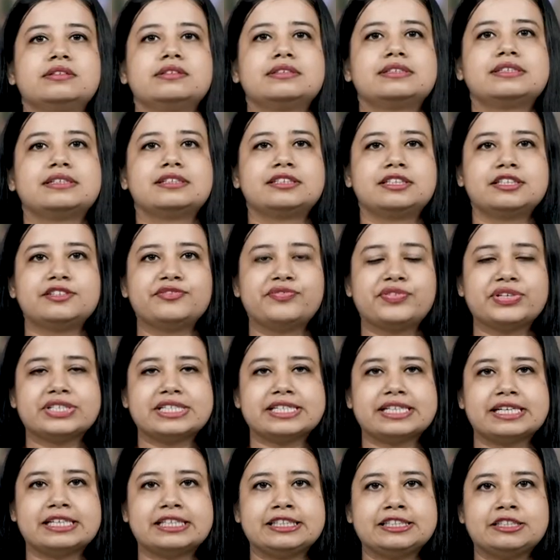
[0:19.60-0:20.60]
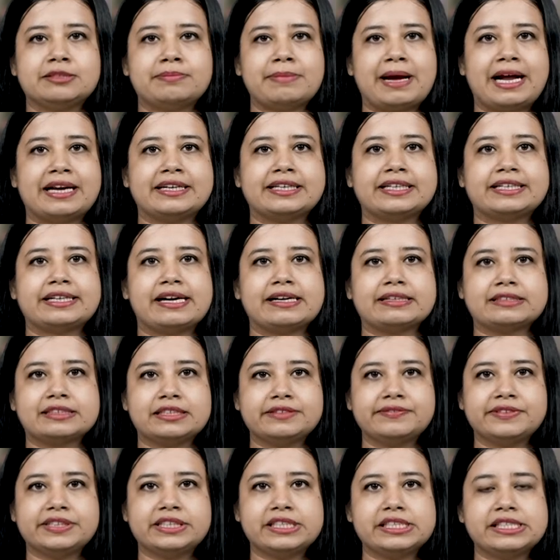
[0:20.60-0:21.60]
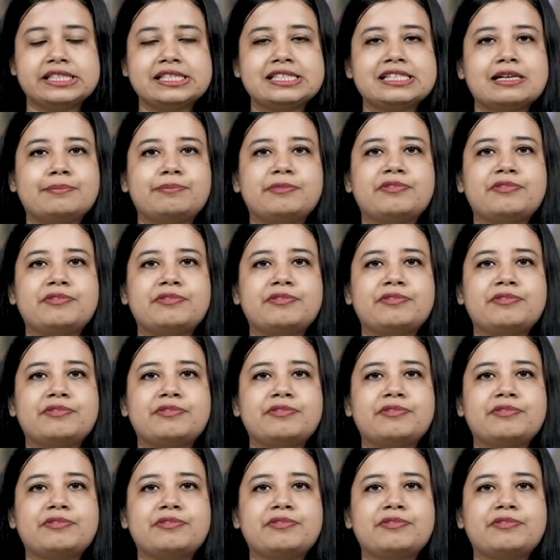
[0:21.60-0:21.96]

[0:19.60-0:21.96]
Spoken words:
Certain physically demanding activities are